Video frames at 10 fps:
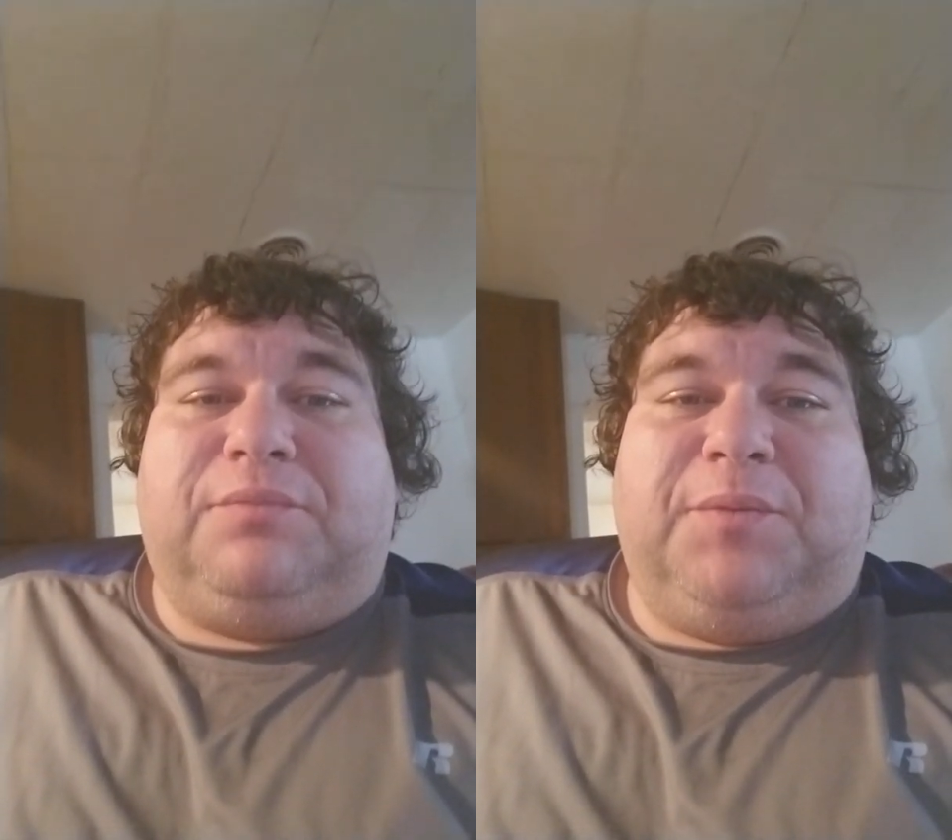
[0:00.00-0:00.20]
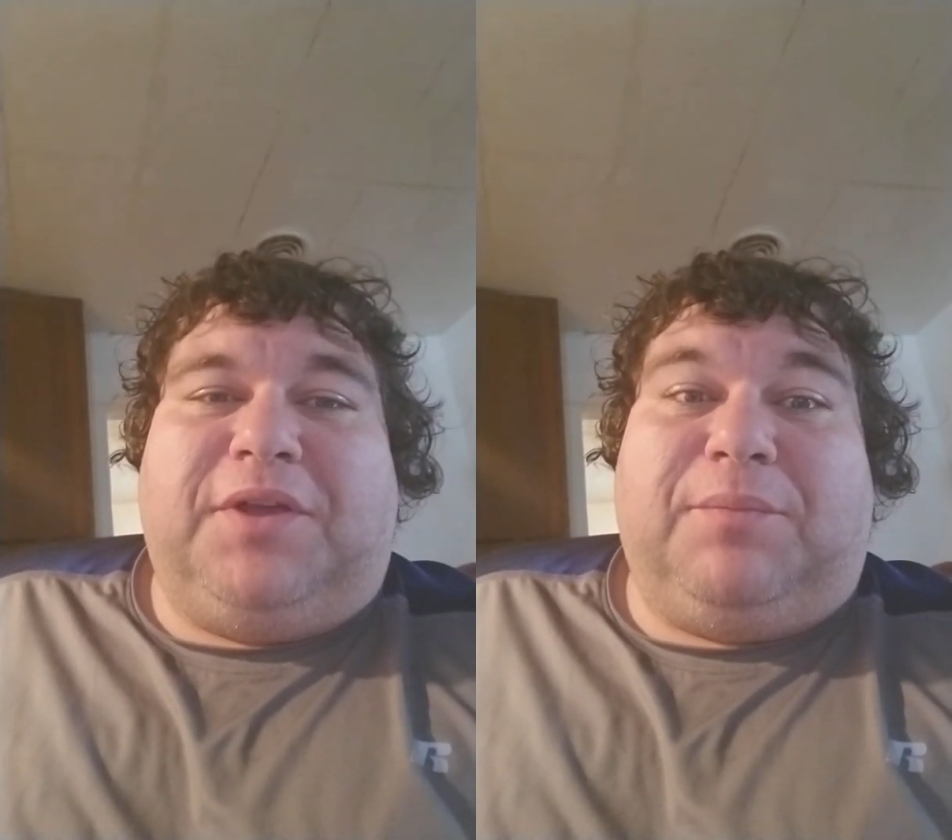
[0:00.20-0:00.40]

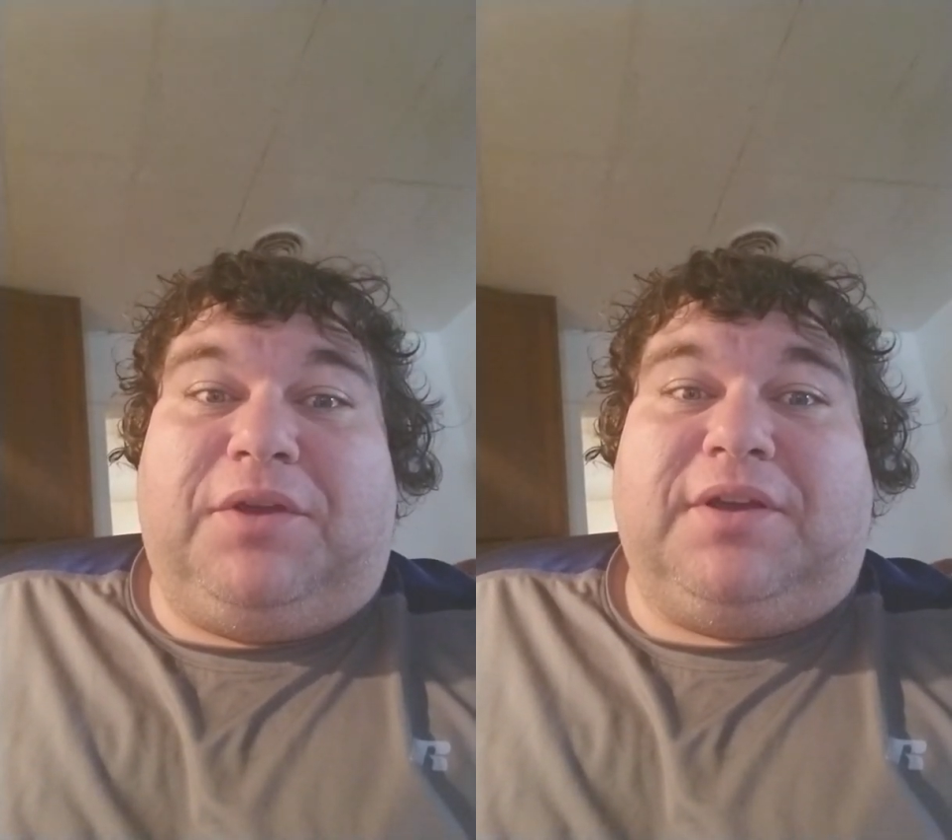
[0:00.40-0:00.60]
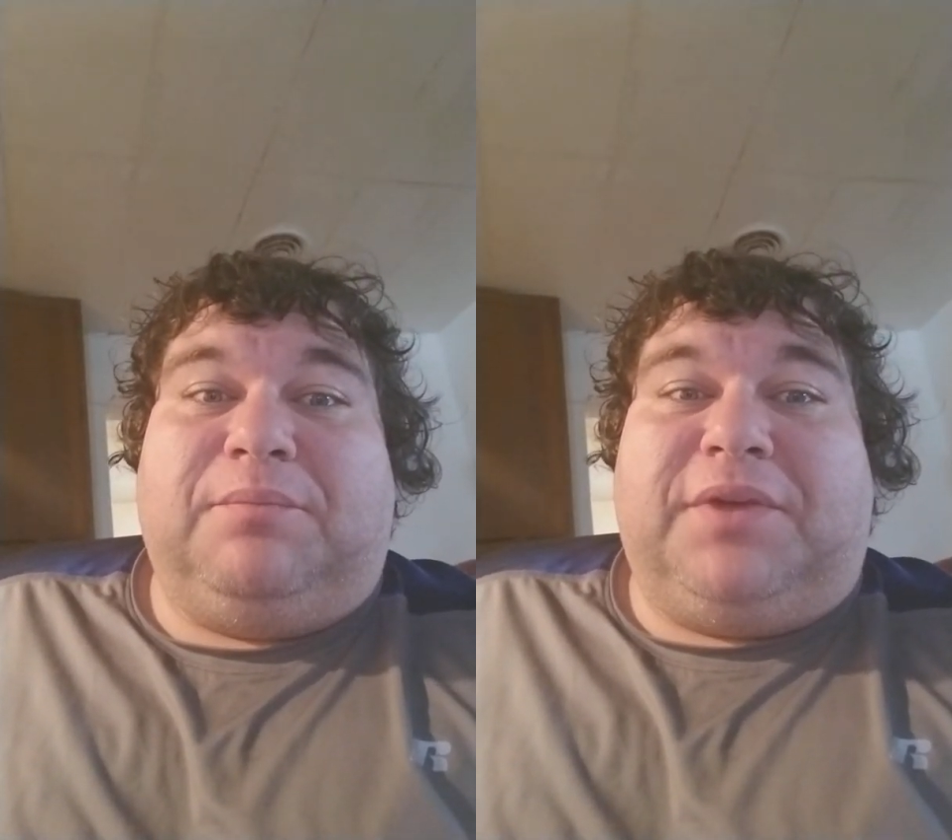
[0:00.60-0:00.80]
Maybe I'll
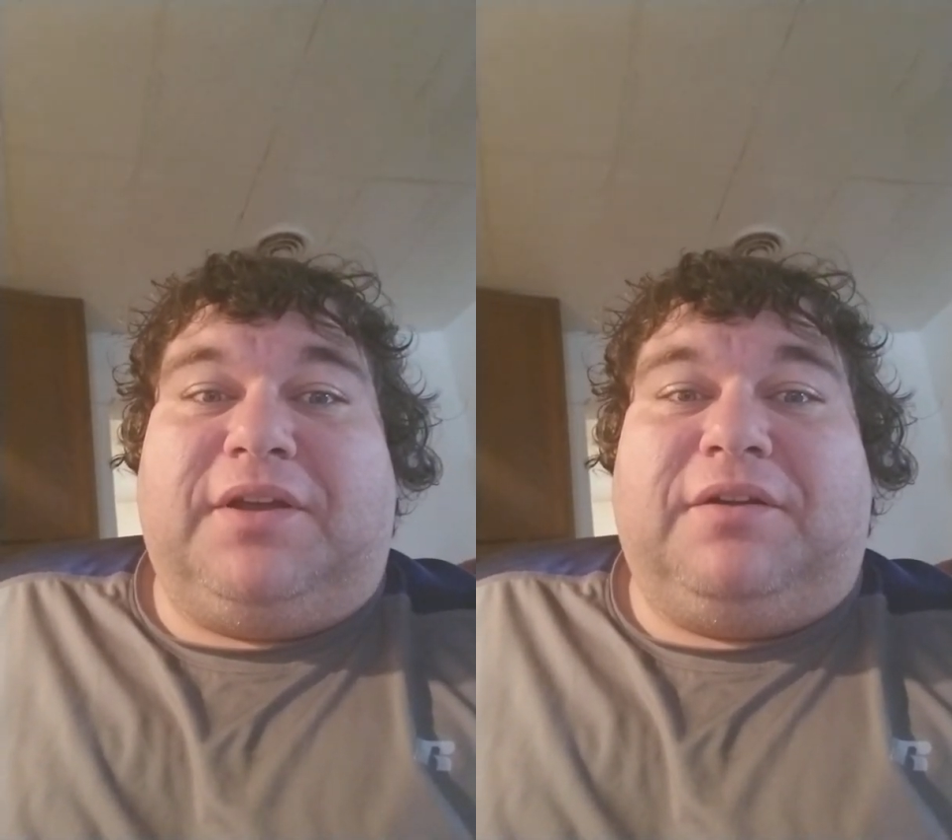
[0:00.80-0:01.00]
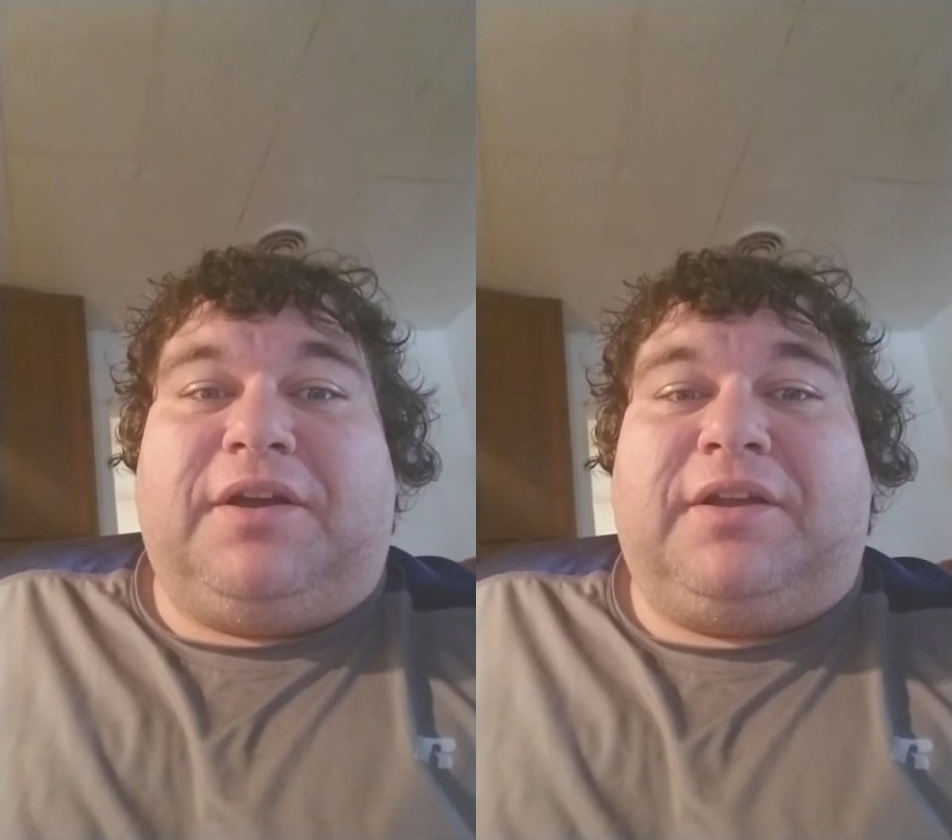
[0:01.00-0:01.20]
become
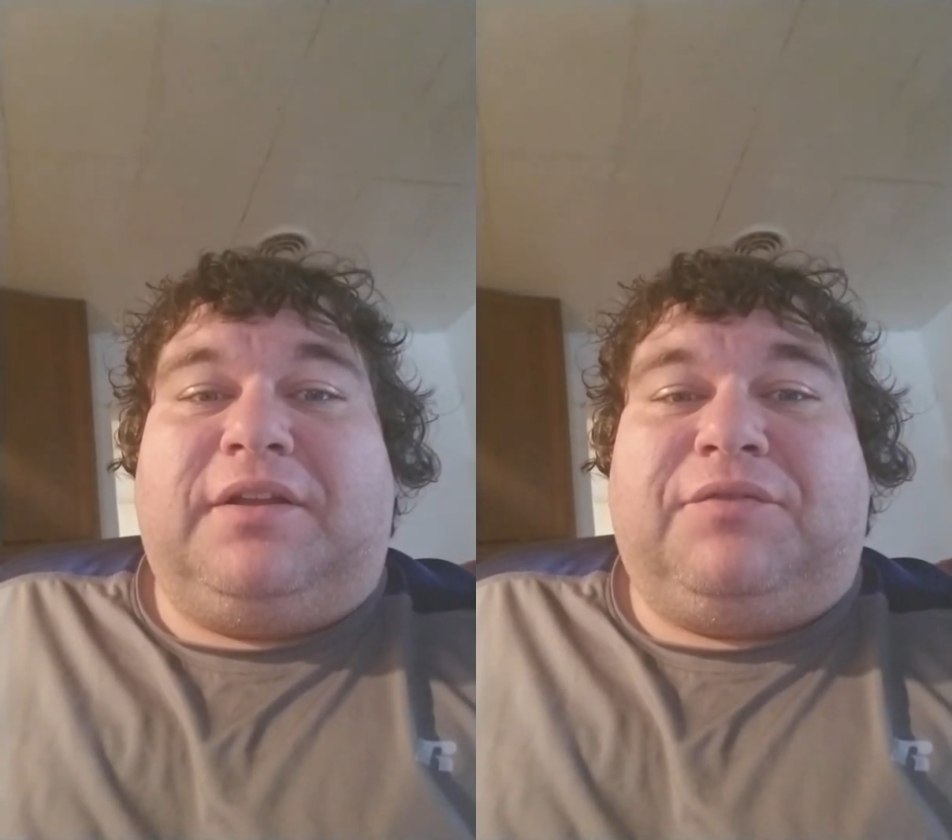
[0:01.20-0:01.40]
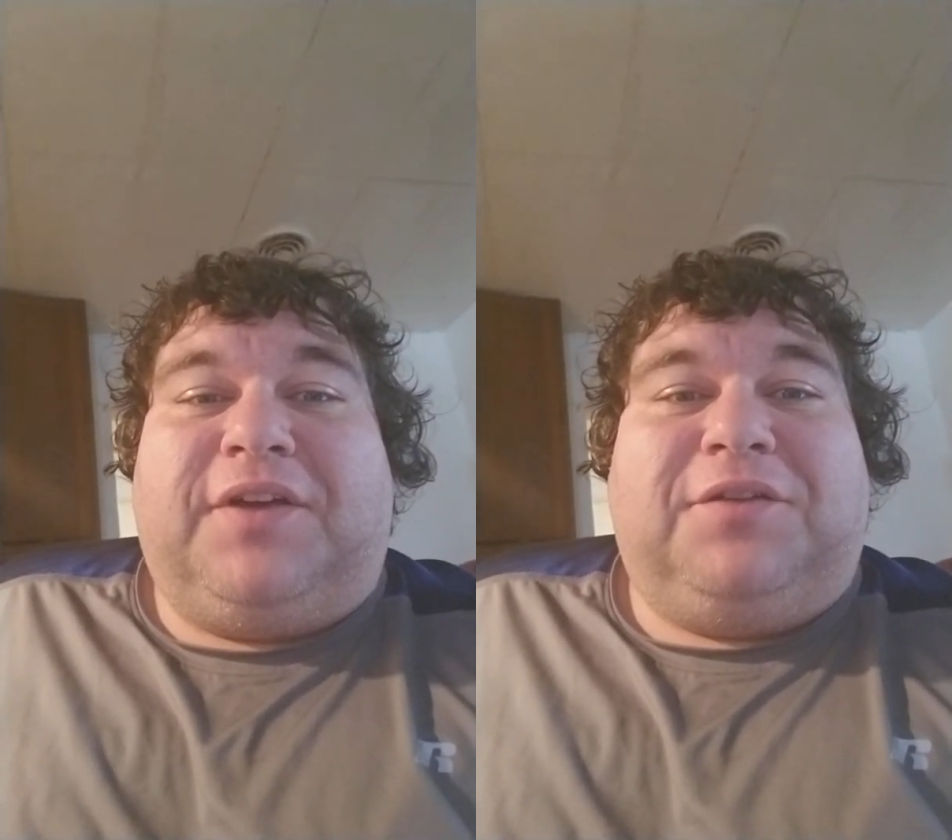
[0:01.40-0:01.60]
better at
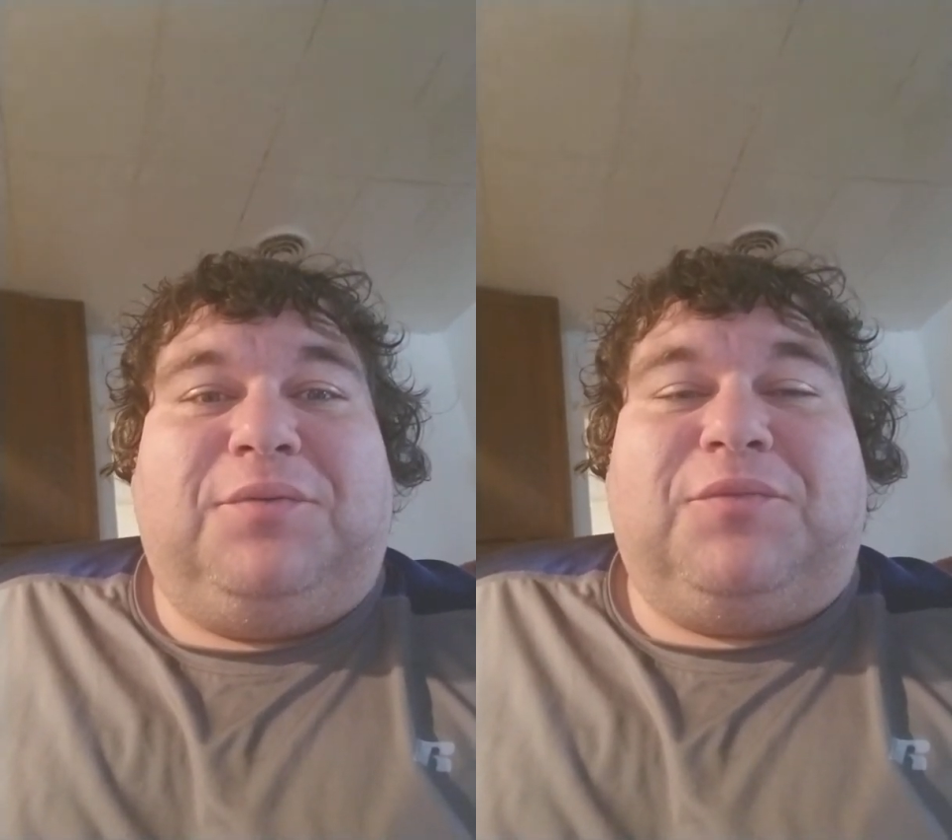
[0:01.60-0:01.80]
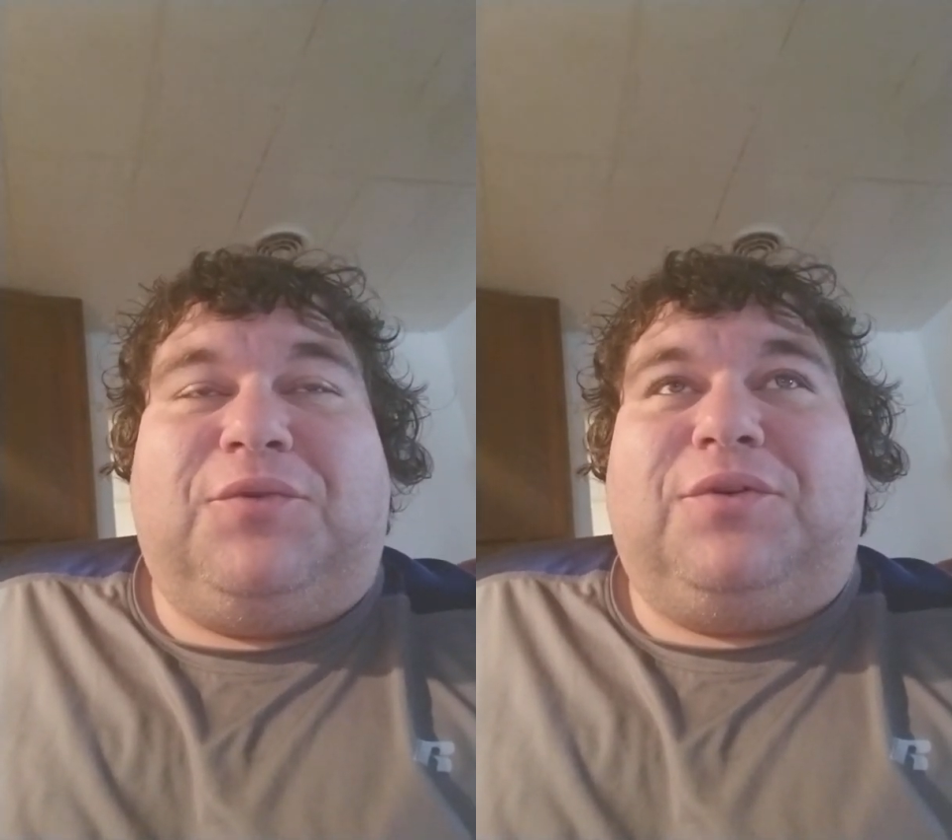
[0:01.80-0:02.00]
it if I
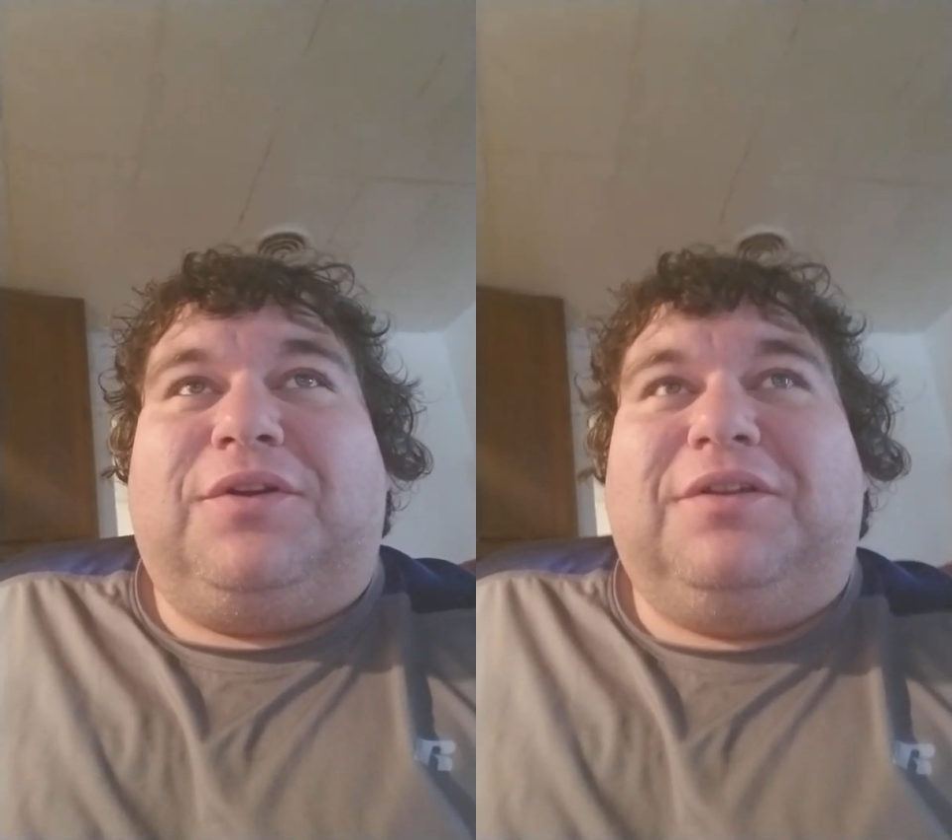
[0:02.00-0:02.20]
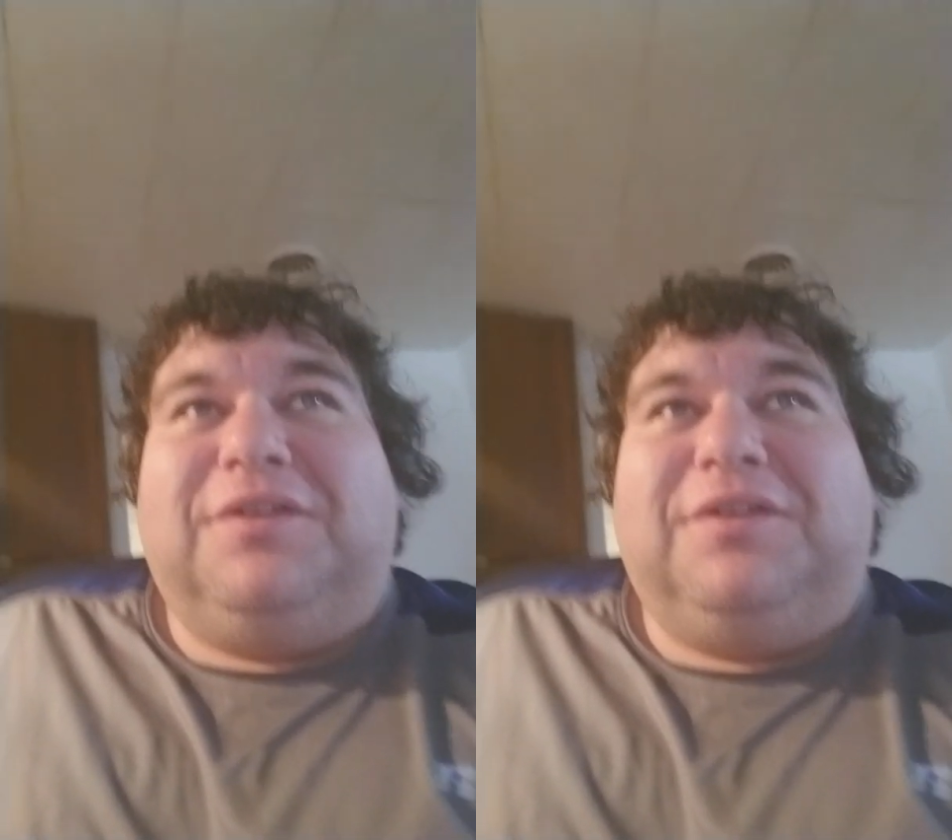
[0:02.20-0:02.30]
do more.